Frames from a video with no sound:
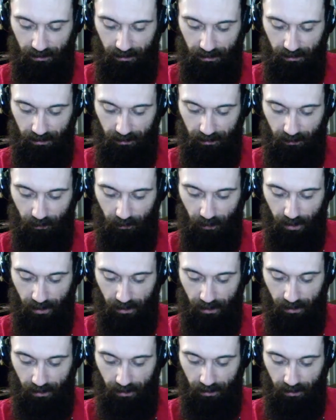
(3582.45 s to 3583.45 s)
where
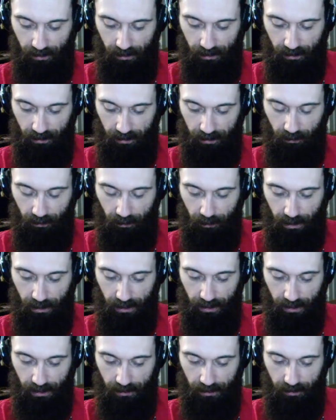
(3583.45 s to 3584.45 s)
his roommate
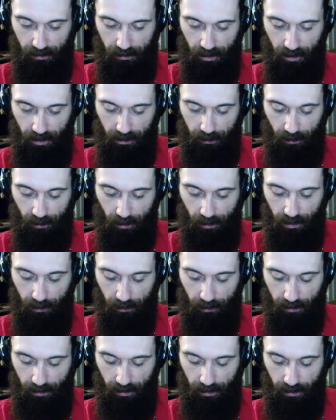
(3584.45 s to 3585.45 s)
has just broken up with her
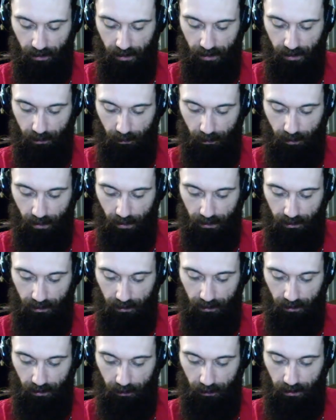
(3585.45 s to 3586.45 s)
and he impresses her
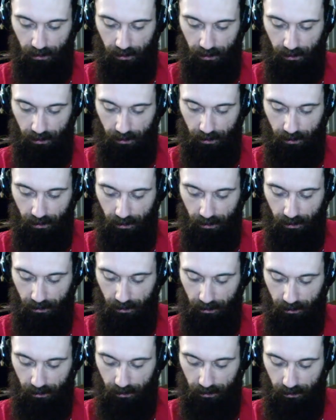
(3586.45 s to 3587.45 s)
with
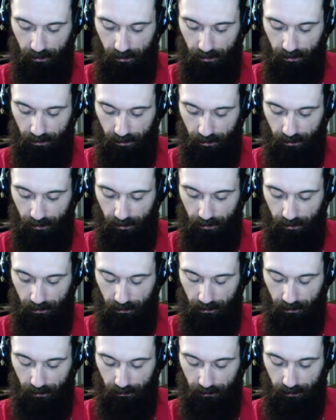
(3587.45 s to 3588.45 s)
or
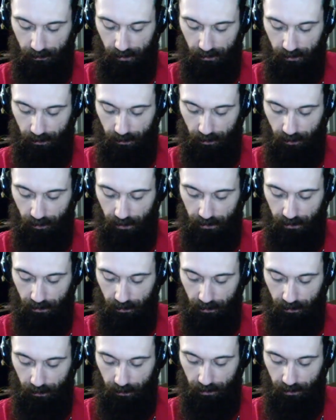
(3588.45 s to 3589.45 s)
doesn't impress her with